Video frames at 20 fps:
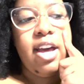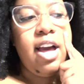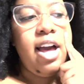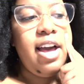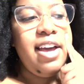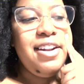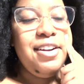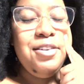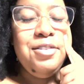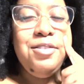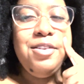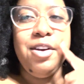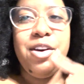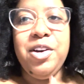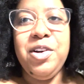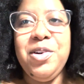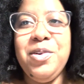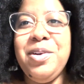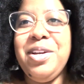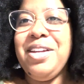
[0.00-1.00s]
I don't
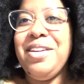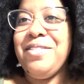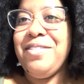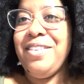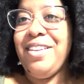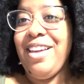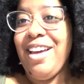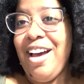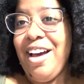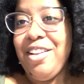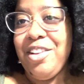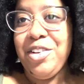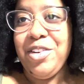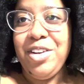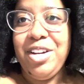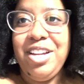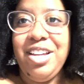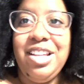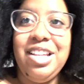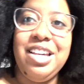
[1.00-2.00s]
know if
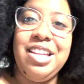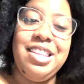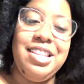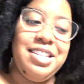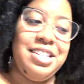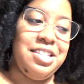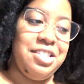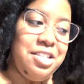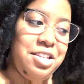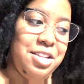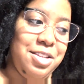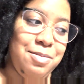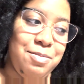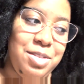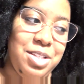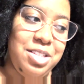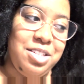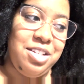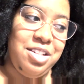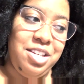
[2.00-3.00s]
gathering the seams
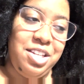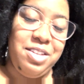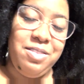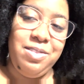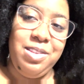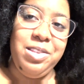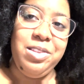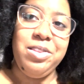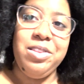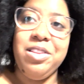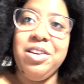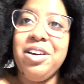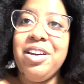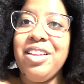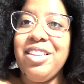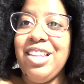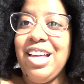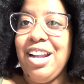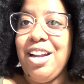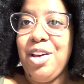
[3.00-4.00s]
is going to give the look
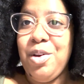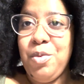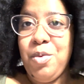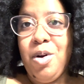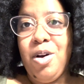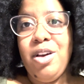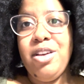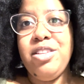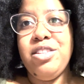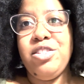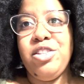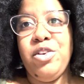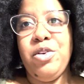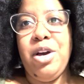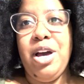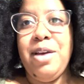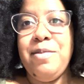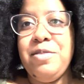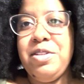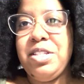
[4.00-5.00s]
that I want, so
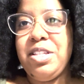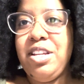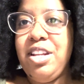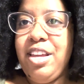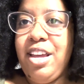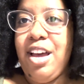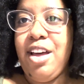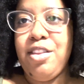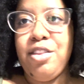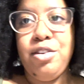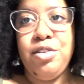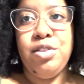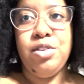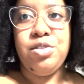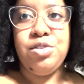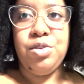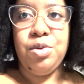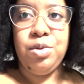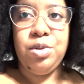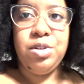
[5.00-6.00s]
I'm just going to gather the
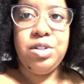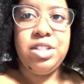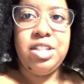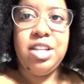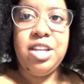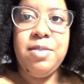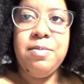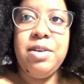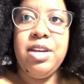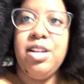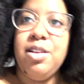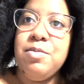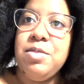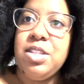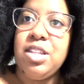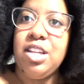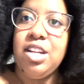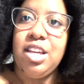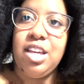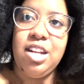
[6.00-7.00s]
shoulder seam and I'm just
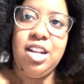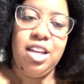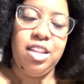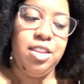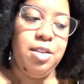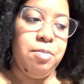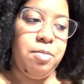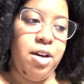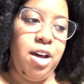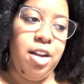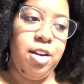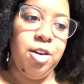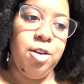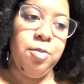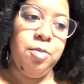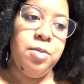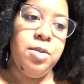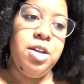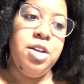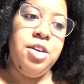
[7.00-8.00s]
going to connect the
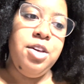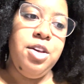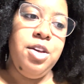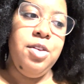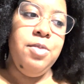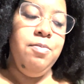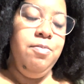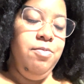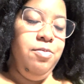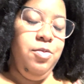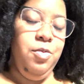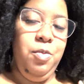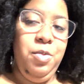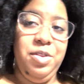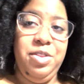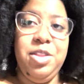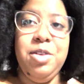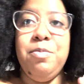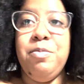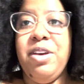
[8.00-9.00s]
bottom
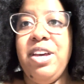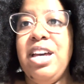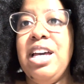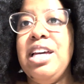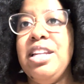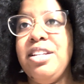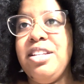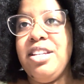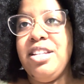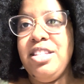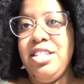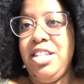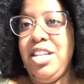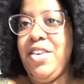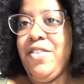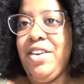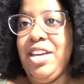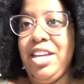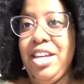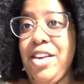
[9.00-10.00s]
with the band and see
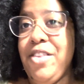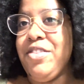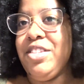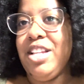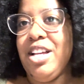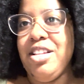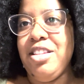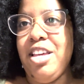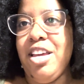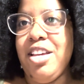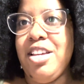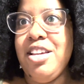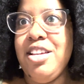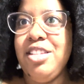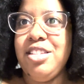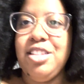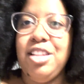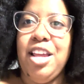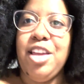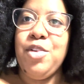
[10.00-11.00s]
if it gives that like
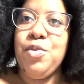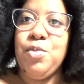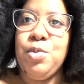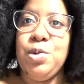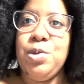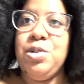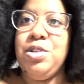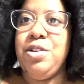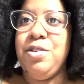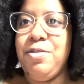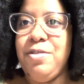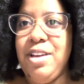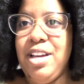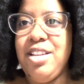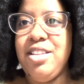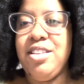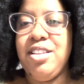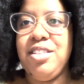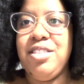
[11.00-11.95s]
slight ruched effect.